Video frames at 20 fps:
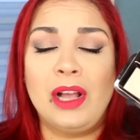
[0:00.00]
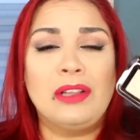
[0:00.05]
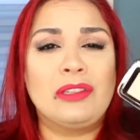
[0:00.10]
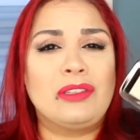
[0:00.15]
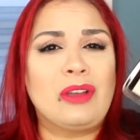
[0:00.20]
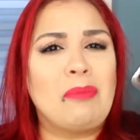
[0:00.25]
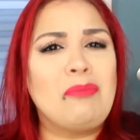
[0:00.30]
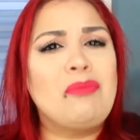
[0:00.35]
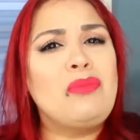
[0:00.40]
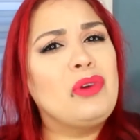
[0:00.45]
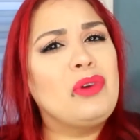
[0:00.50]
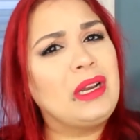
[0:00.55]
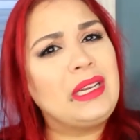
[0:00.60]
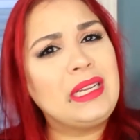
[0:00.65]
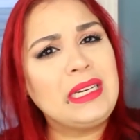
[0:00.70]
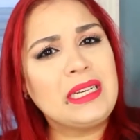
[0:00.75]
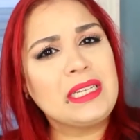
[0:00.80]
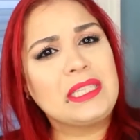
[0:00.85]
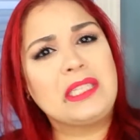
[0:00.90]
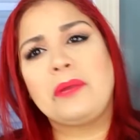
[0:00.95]
So I'm
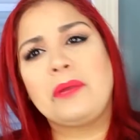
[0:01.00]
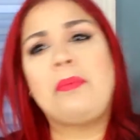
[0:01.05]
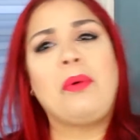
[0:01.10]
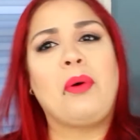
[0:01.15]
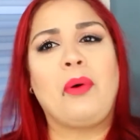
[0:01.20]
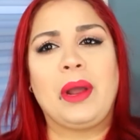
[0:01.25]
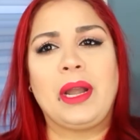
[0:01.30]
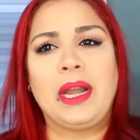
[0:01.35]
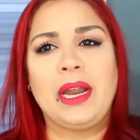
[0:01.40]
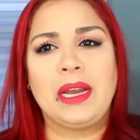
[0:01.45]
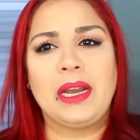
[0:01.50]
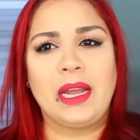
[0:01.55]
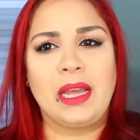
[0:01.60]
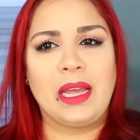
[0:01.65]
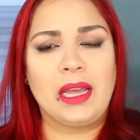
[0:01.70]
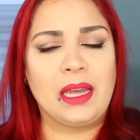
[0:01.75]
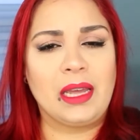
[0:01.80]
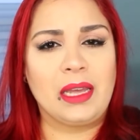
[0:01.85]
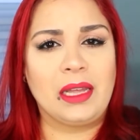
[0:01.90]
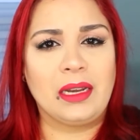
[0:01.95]
really disappointed
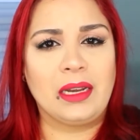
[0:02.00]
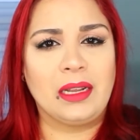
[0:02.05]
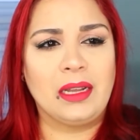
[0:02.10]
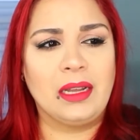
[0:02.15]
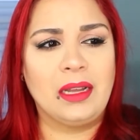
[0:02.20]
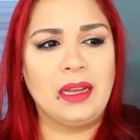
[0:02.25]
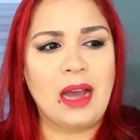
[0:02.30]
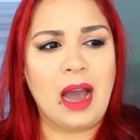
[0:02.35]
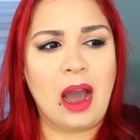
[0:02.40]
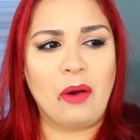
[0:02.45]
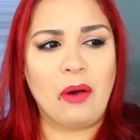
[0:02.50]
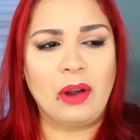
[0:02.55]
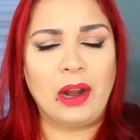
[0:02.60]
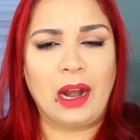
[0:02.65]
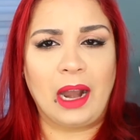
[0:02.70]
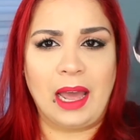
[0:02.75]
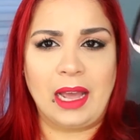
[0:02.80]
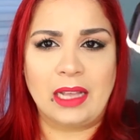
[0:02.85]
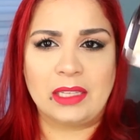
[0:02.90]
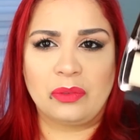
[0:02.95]
in
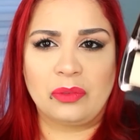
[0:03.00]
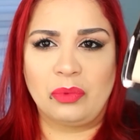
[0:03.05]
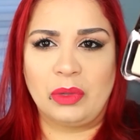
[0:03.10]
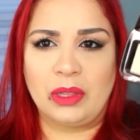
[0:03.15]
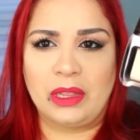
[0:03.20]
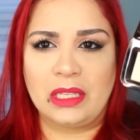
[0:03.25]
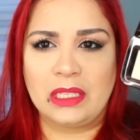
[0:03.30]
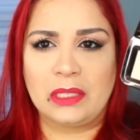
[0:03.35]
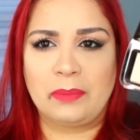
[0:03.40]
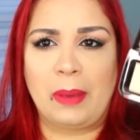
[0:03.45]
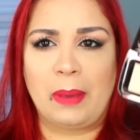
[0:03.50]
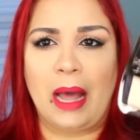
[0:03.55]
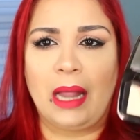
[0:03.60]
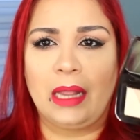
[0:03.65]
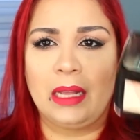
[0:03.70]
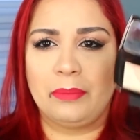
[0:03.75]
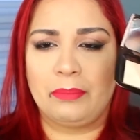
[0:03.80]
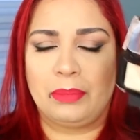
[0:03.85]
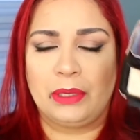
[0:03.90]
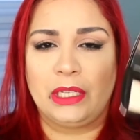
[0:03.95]
Hourglass with this
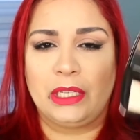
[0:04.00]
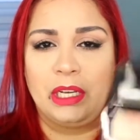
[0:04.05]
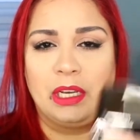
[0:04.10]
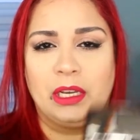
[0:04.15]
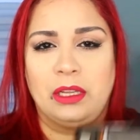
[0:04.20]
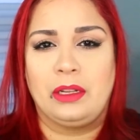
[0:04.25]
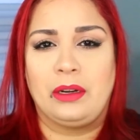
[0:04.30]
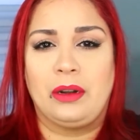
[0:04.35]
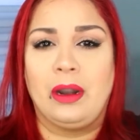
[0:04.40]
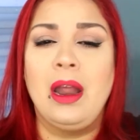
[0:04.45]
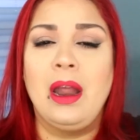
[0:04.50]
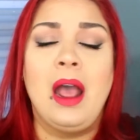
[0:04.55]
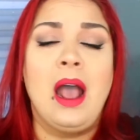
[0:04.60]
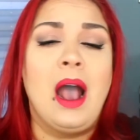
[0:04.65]
palette in particular.